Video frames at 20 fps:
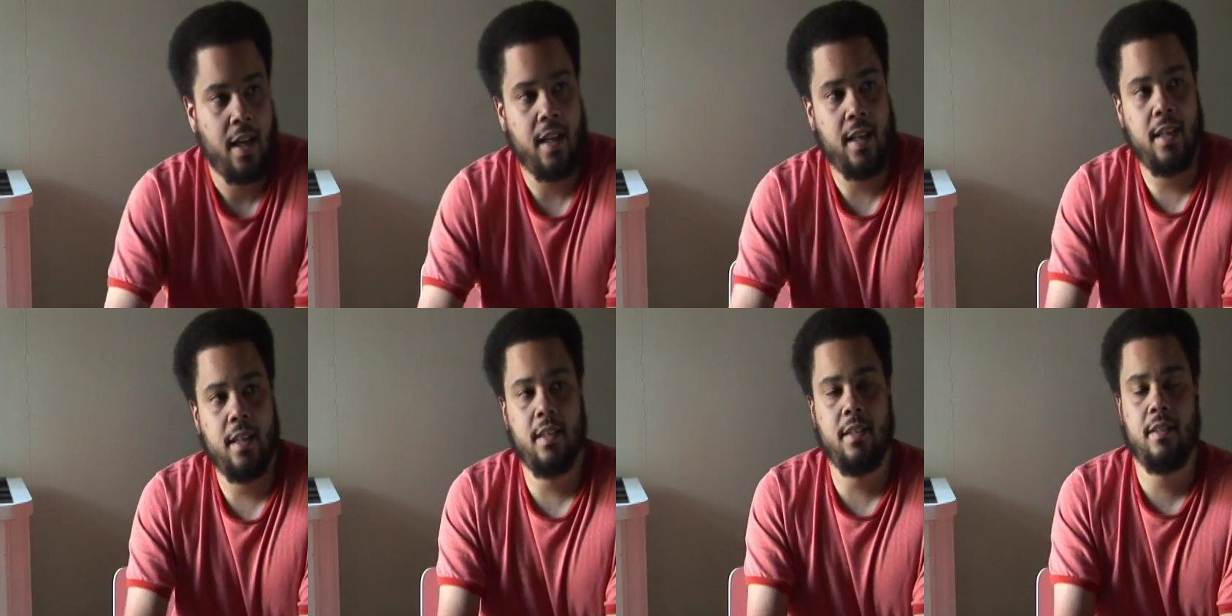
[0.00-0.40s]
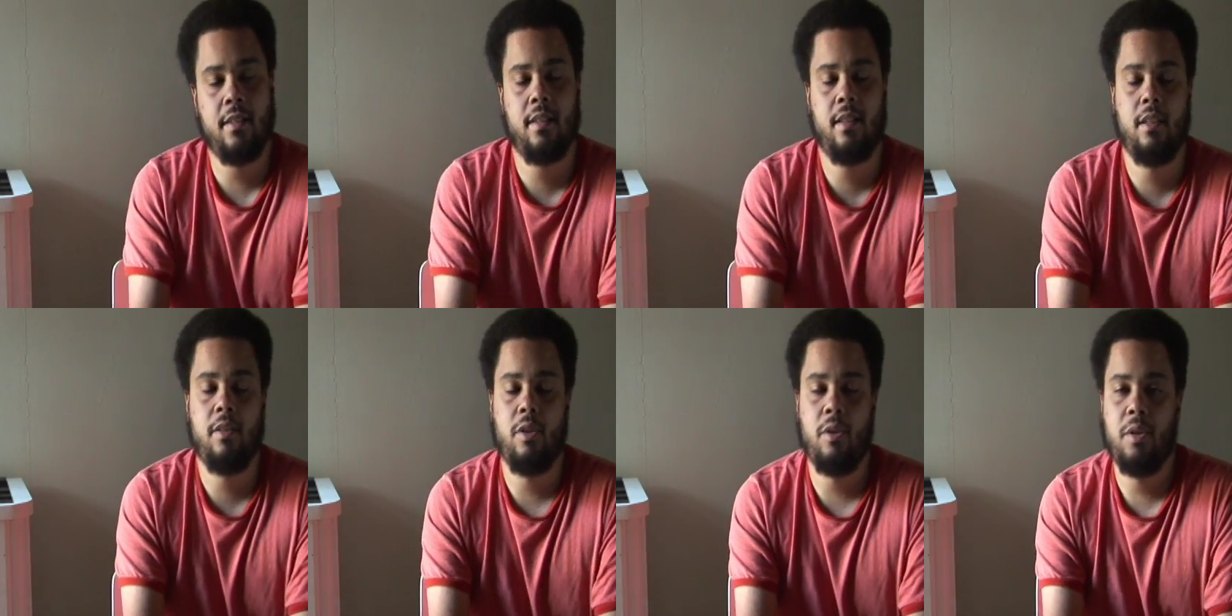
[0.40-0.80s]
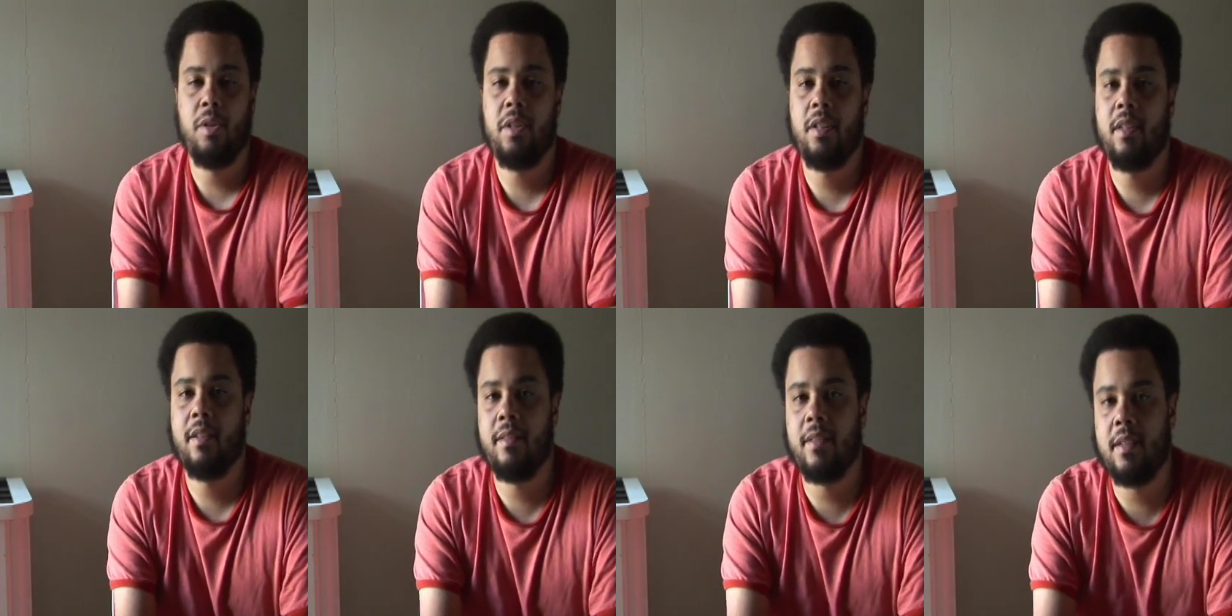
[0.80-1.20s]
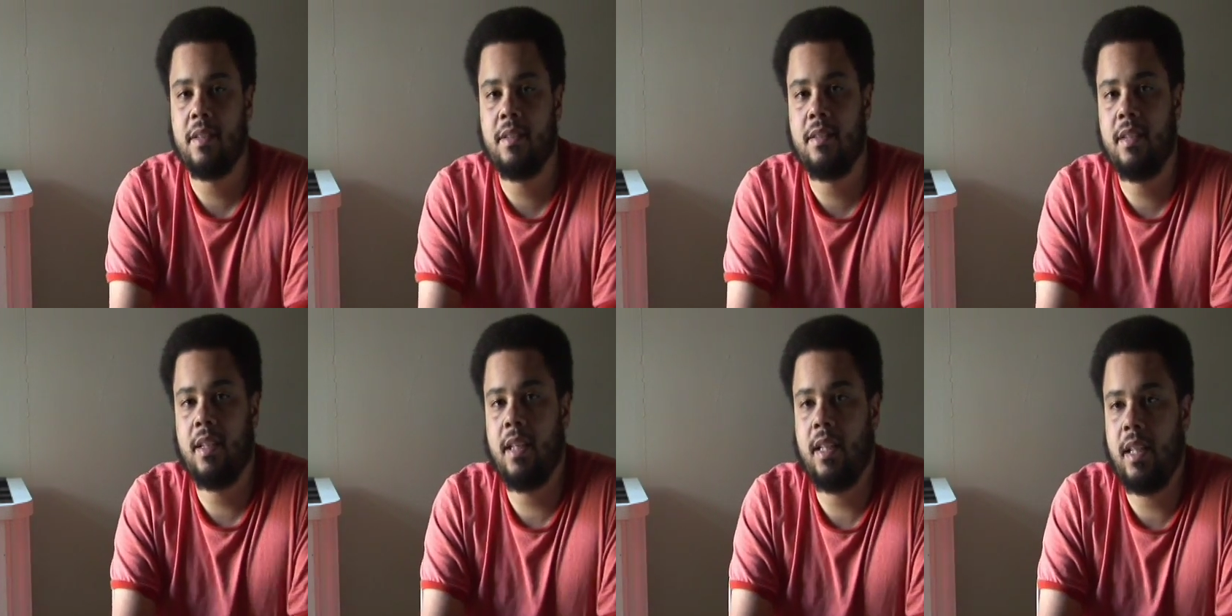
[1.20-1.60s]
is the notion of the
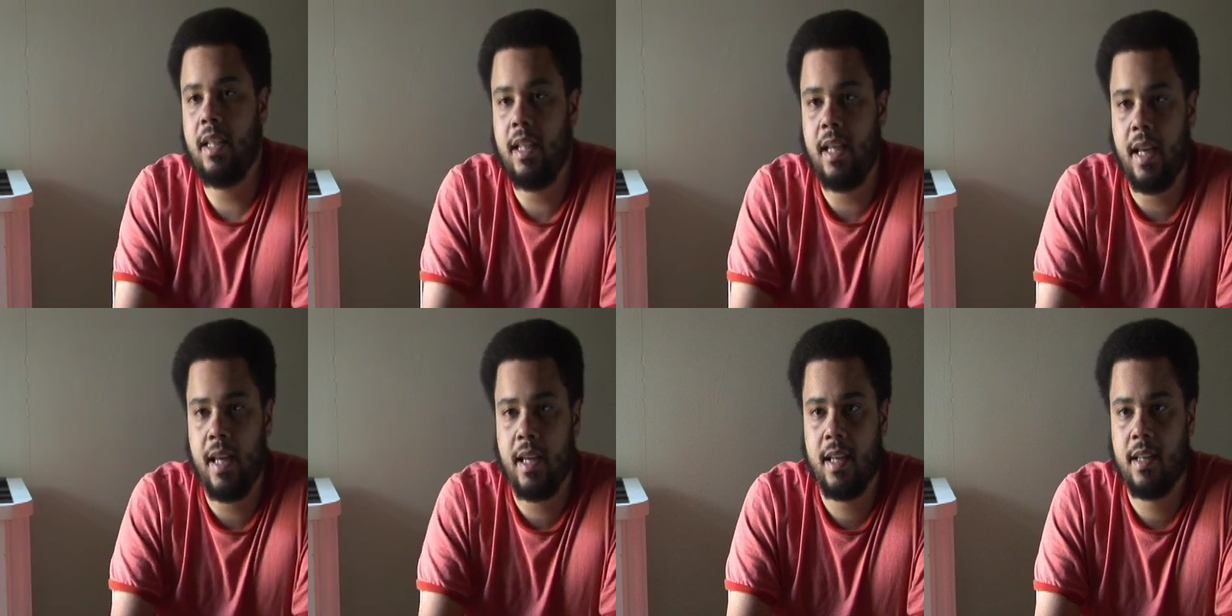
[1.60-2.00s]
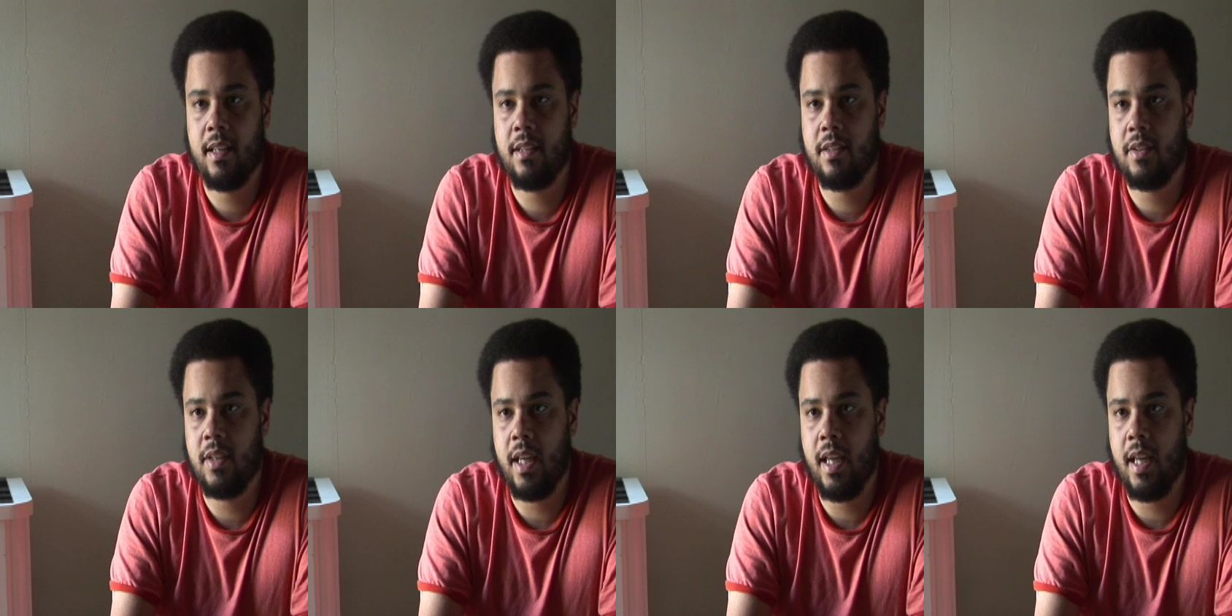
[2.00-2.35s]
city as